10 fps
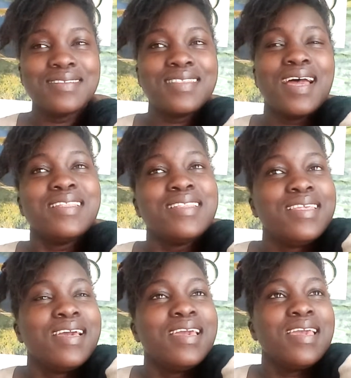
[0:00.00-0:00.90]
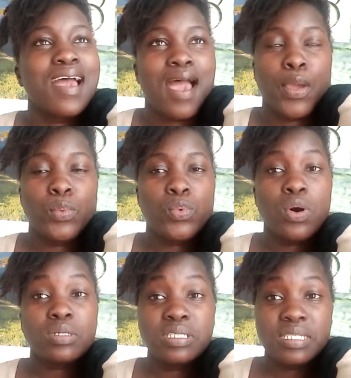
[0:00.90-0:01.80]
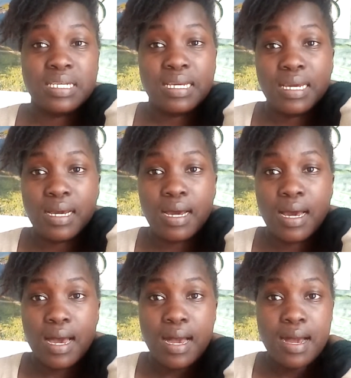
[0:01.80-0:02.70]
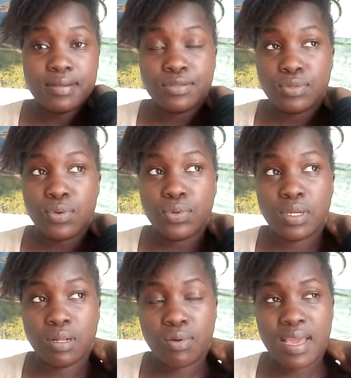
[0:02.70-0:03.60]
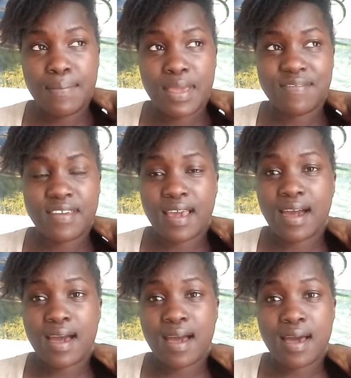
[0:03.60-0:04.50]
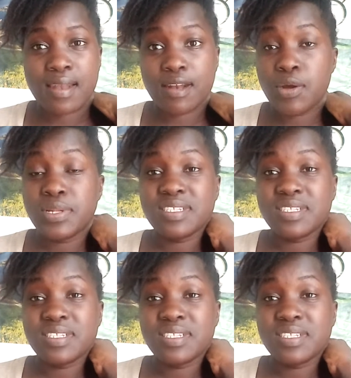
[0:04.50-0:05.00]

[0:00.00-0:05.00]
that day I walked. So ilikuwa imefika around